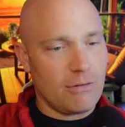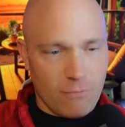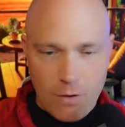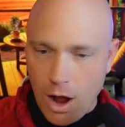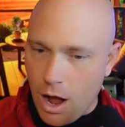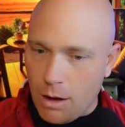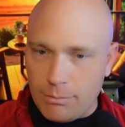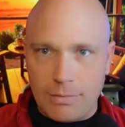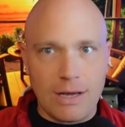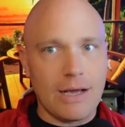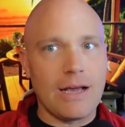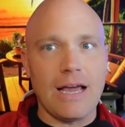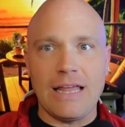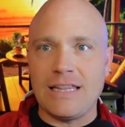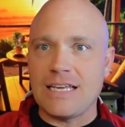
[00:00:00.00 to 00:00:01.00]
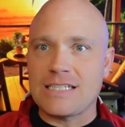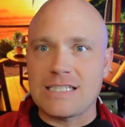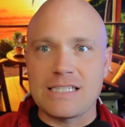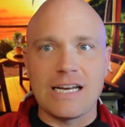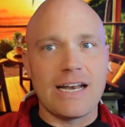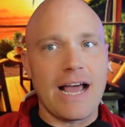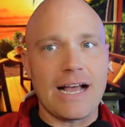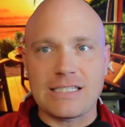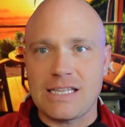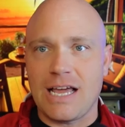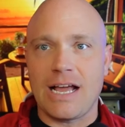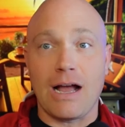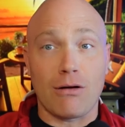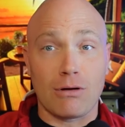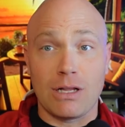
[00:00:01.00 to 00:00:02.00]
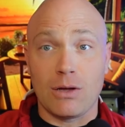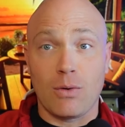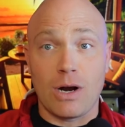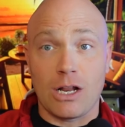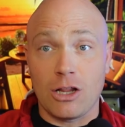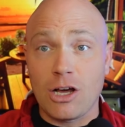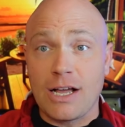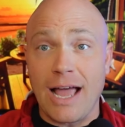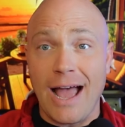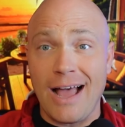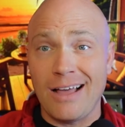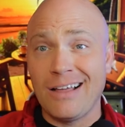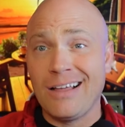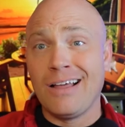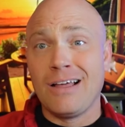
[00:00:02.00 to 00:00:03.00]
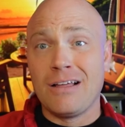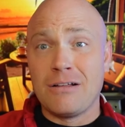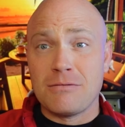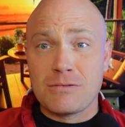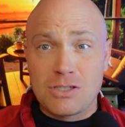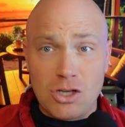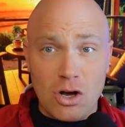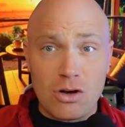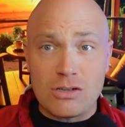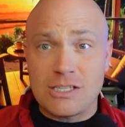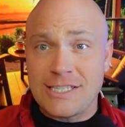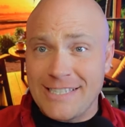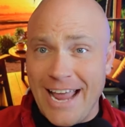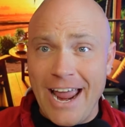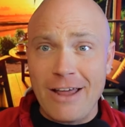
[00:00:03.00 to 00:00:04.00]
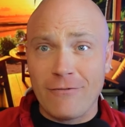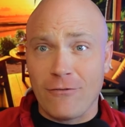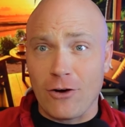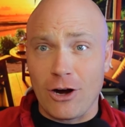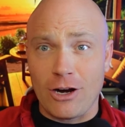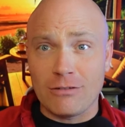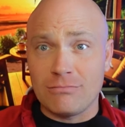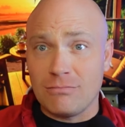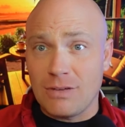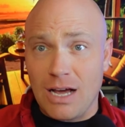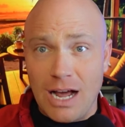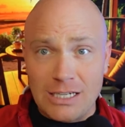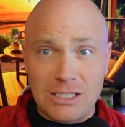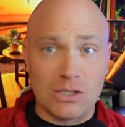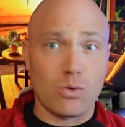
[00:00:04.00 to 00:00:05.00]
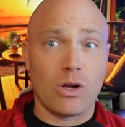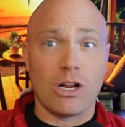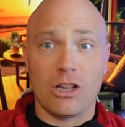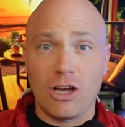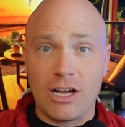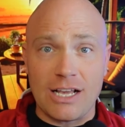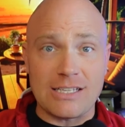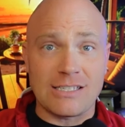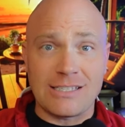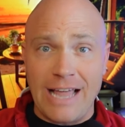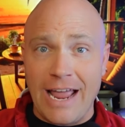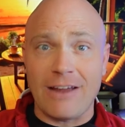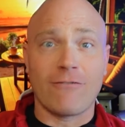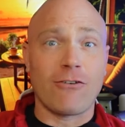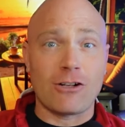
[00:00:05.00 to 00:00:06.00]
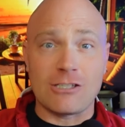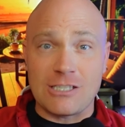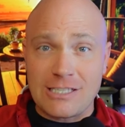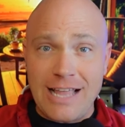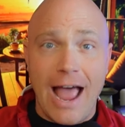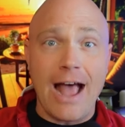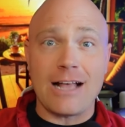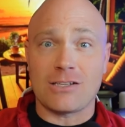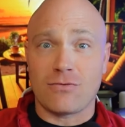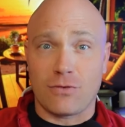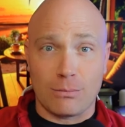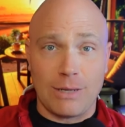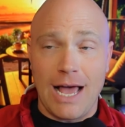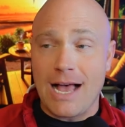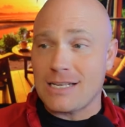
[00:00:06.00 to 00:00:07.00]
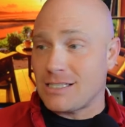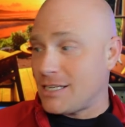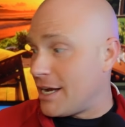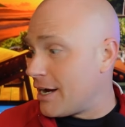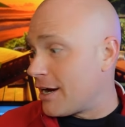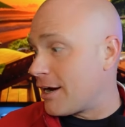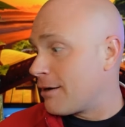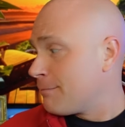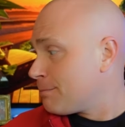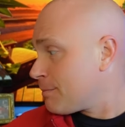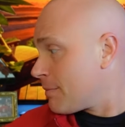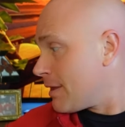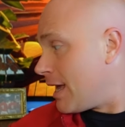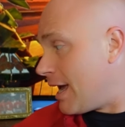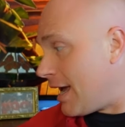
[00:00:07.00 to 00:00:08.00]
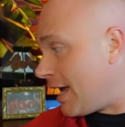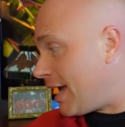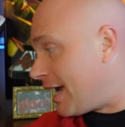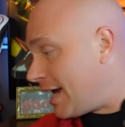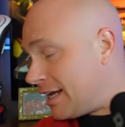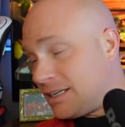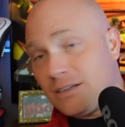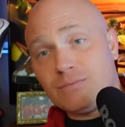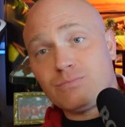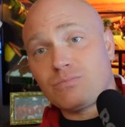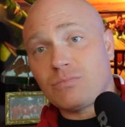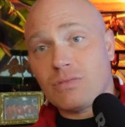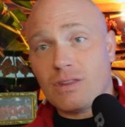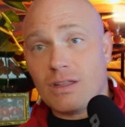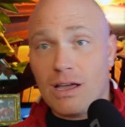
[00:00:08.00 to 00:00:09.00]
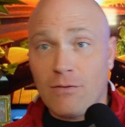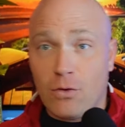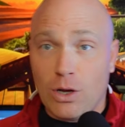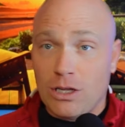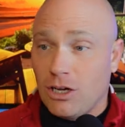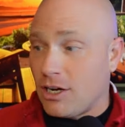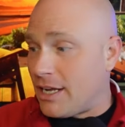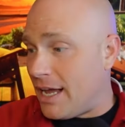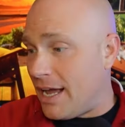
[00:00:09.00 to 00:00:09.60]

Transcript: from, and this is the next thing I really want to look at. So, Stanford, I just want to look at Stanford stats from last year. And if we look